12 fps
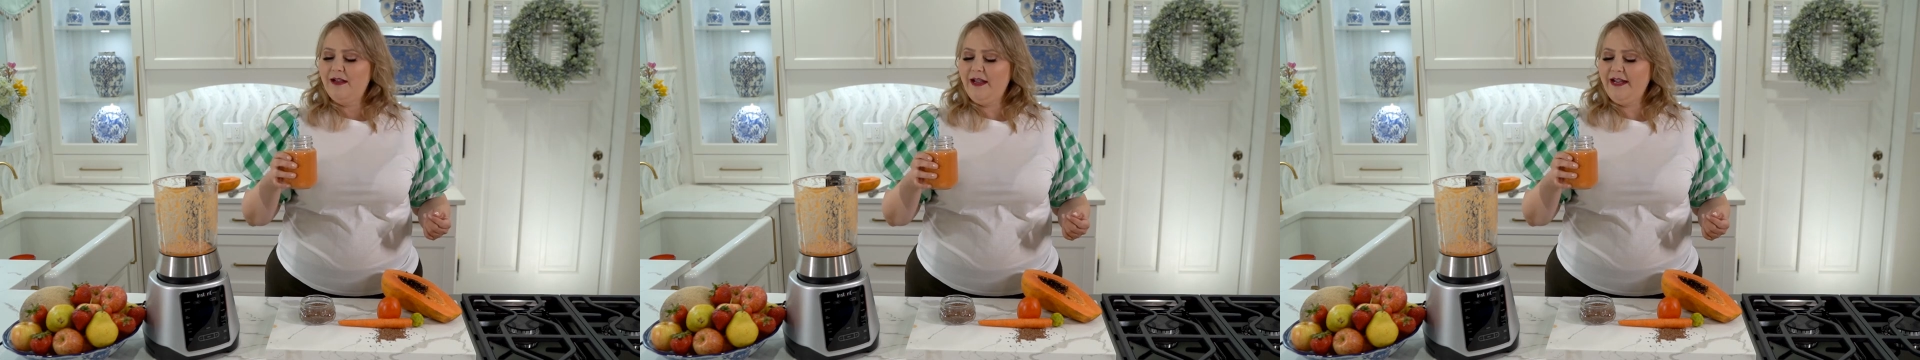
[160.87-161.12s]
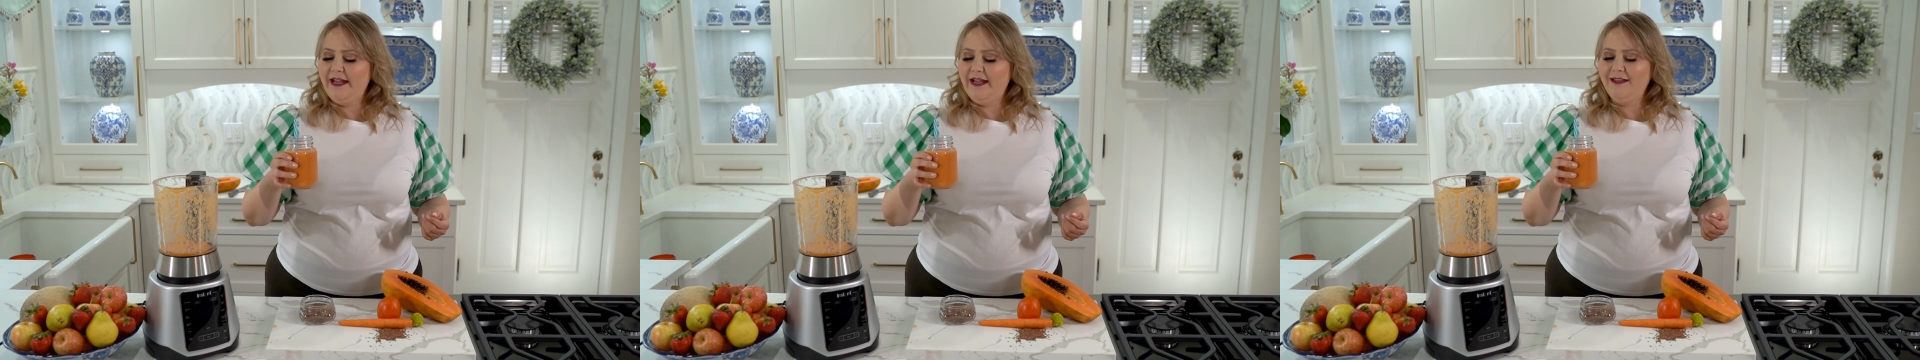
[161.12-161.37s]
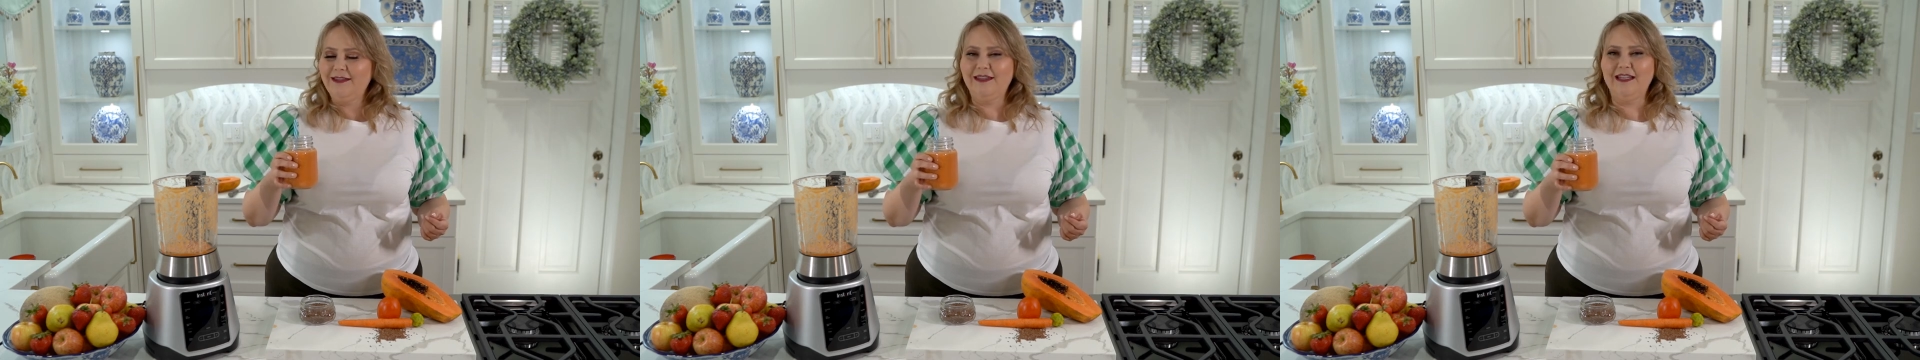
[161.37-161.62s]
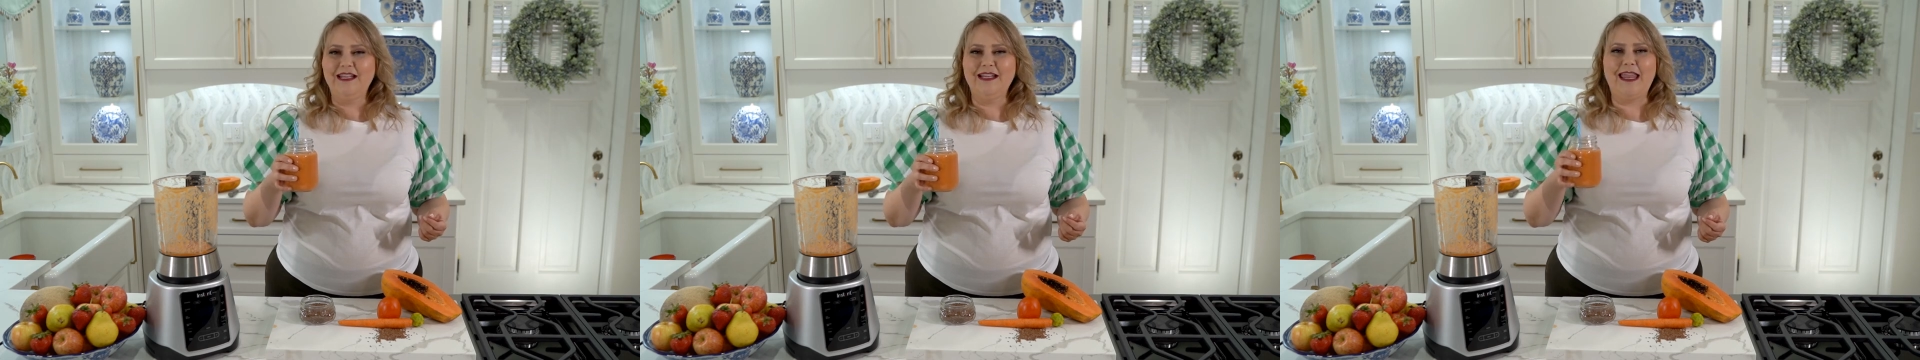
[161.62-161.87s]
a
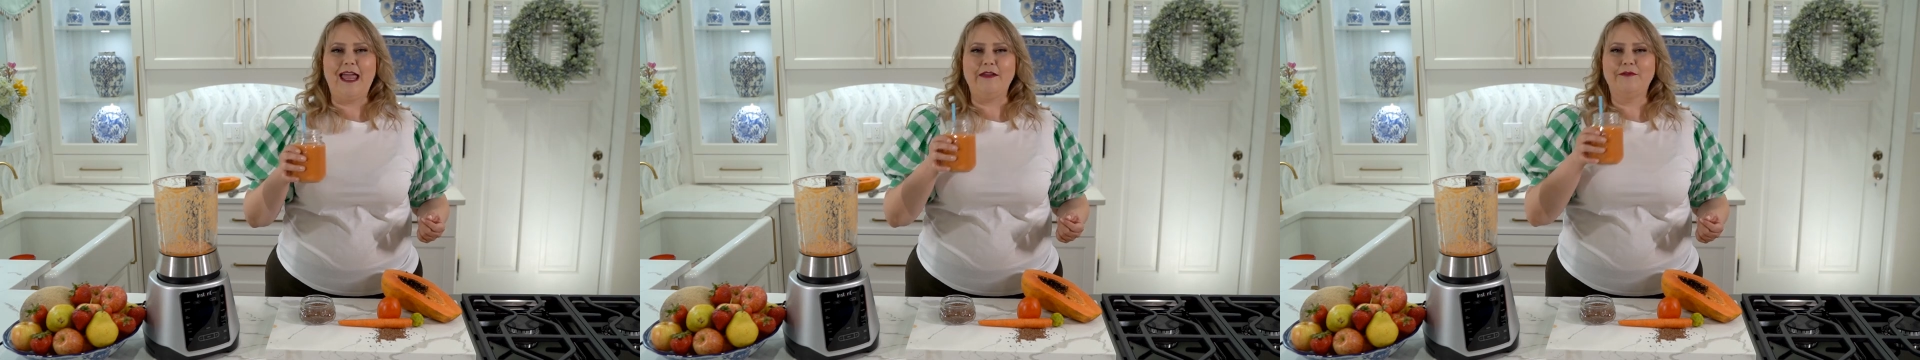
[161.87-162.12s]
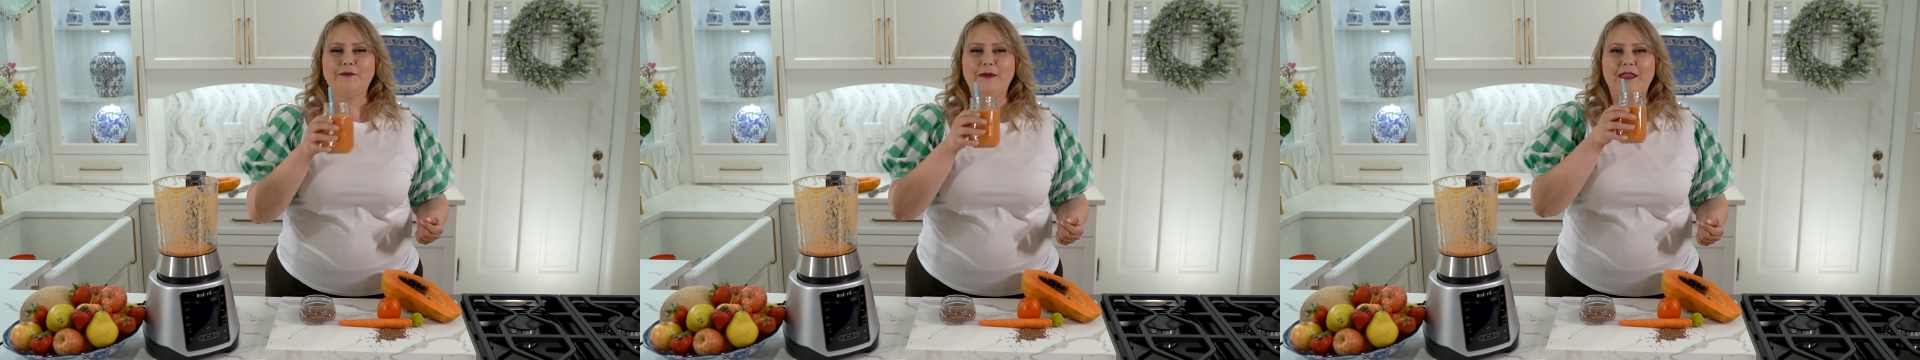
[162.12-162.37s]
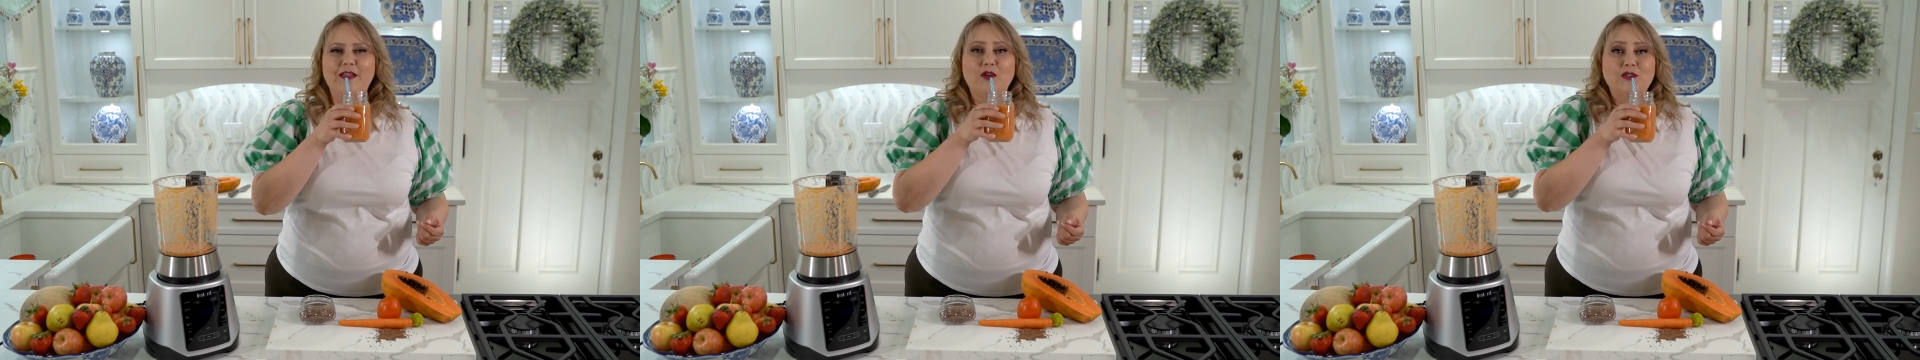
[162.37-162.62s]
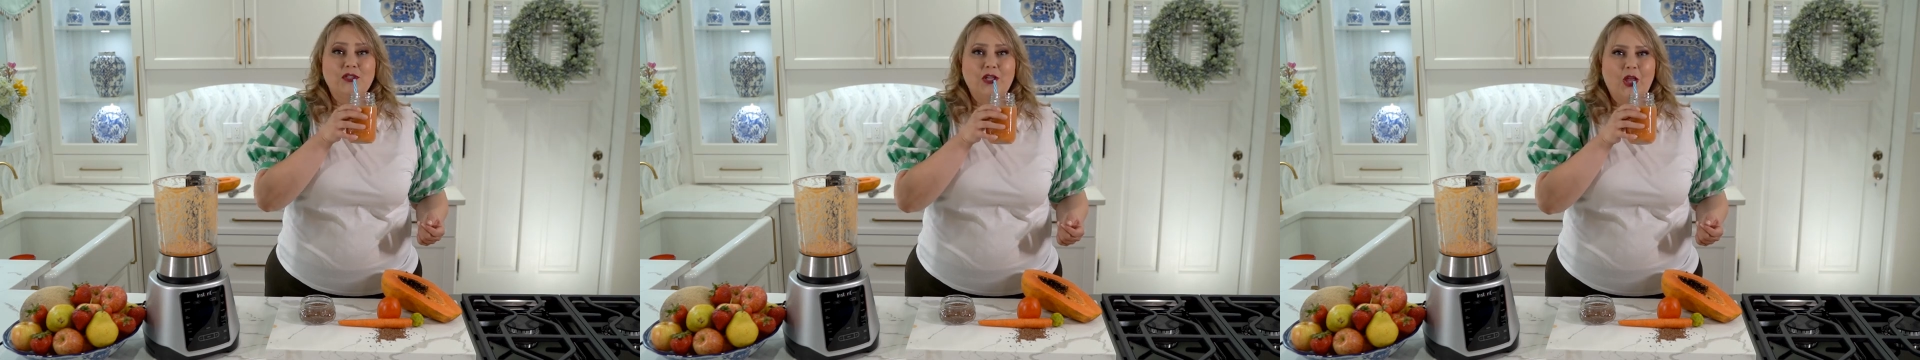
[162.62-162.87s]
healthy life.
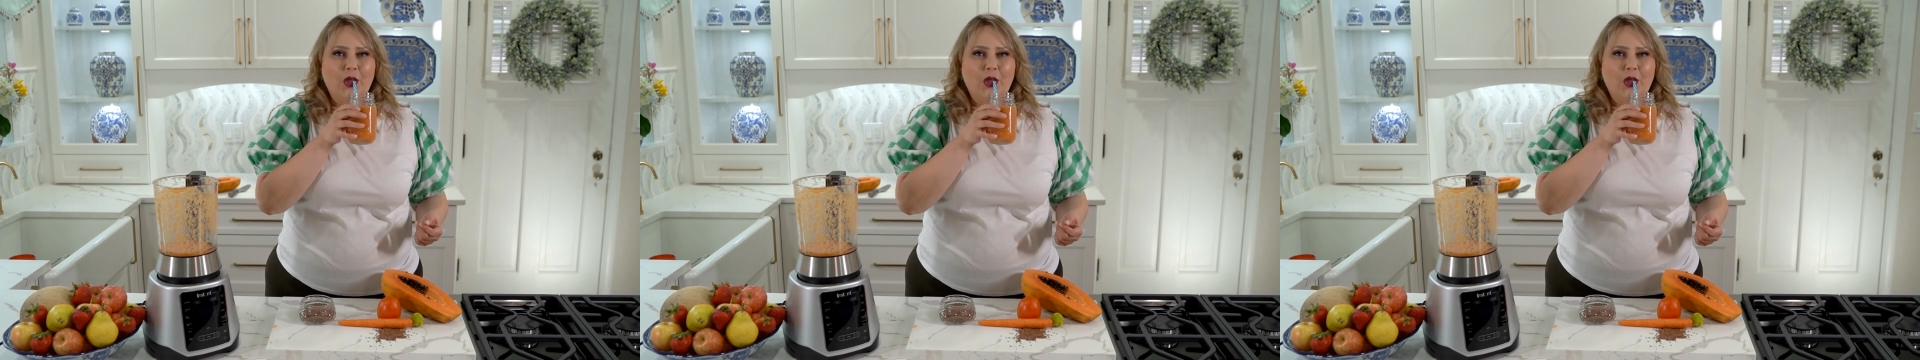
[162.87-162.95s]
Adios.